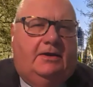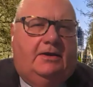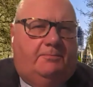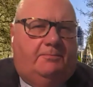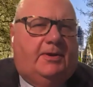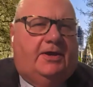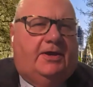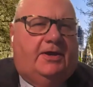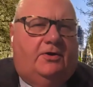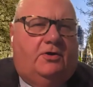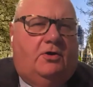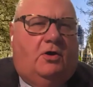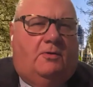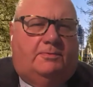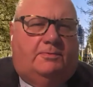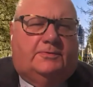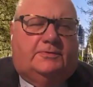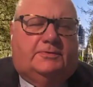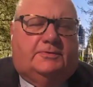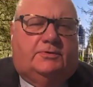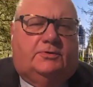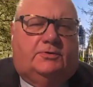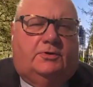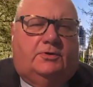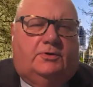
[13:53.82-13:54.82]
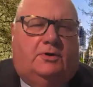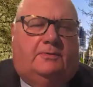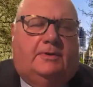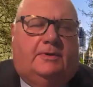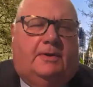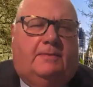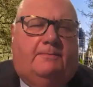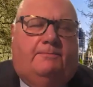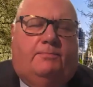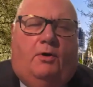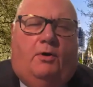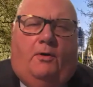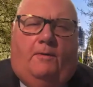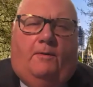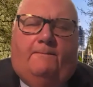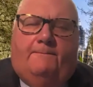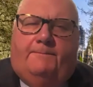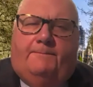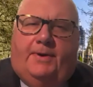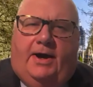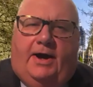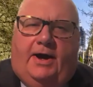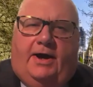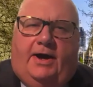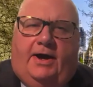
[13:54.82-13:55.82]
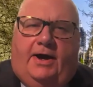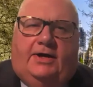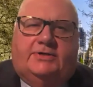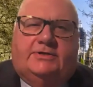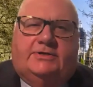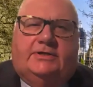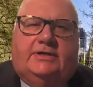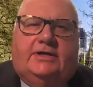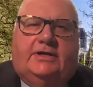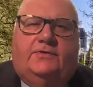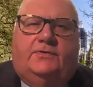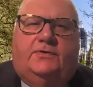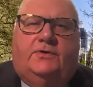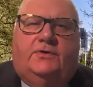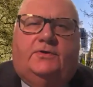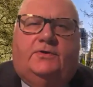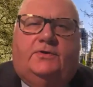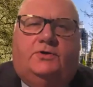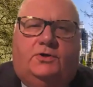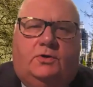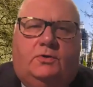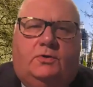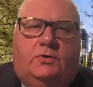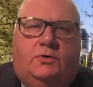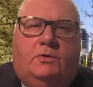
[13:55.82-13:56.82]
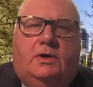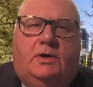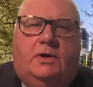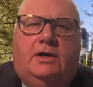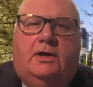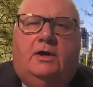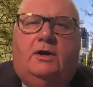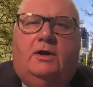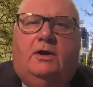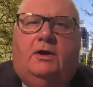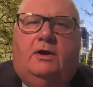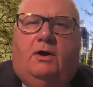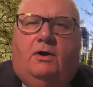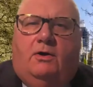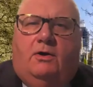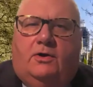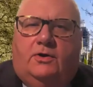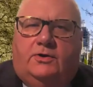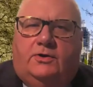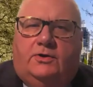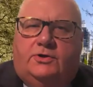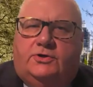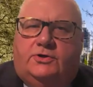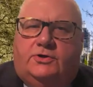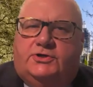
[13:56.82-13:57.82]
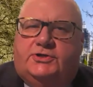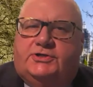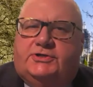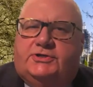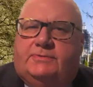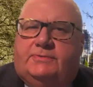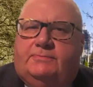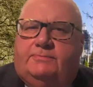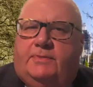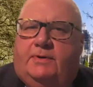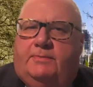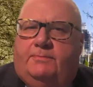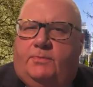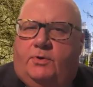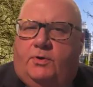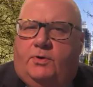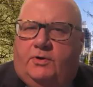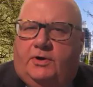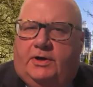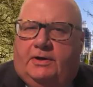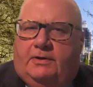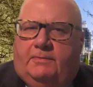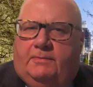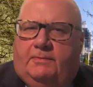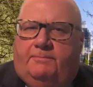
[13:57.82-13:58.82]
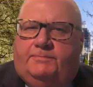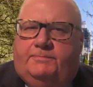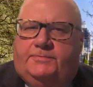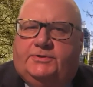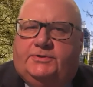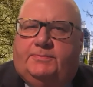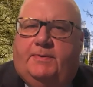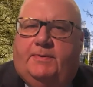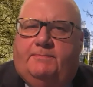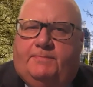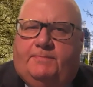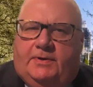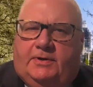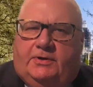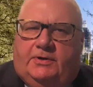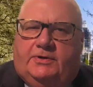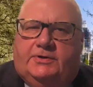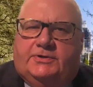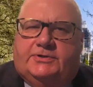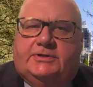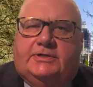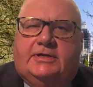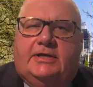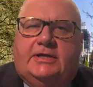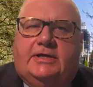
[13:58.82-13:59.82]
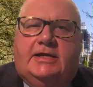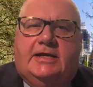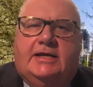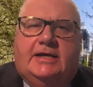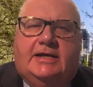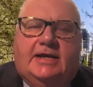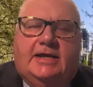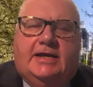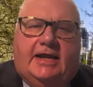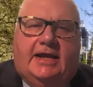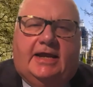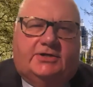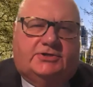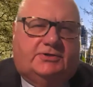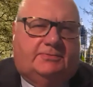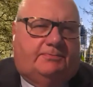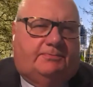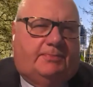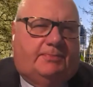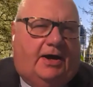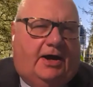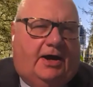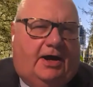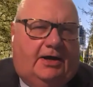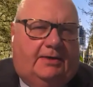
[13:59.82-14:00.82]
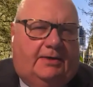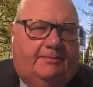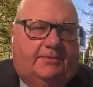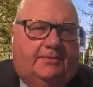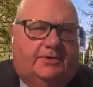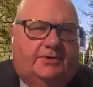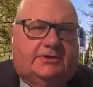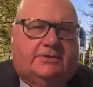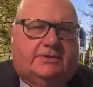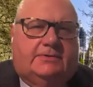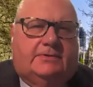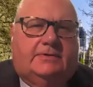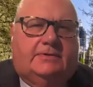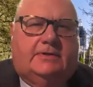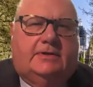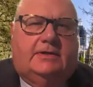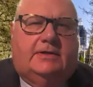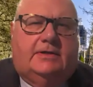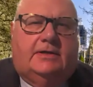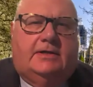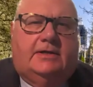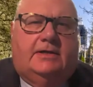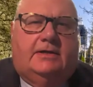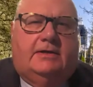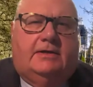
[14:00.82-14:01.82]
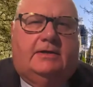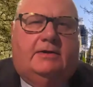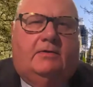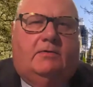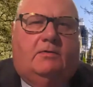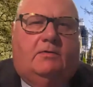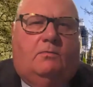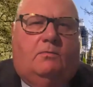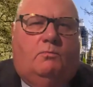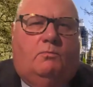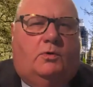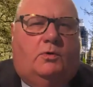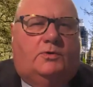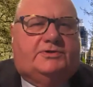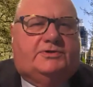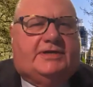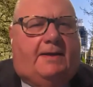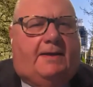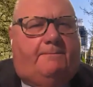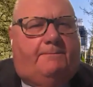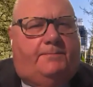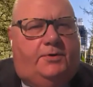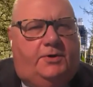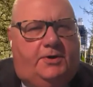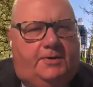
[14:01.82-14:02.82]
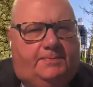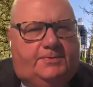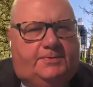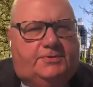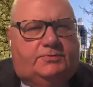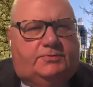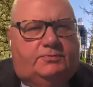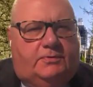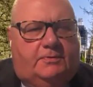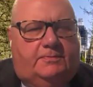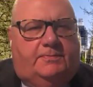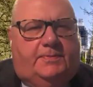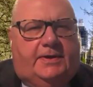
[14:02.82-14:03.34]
They'll play an not important part in the new Holocaust Memorial to be built next to Parliament. What's that purpose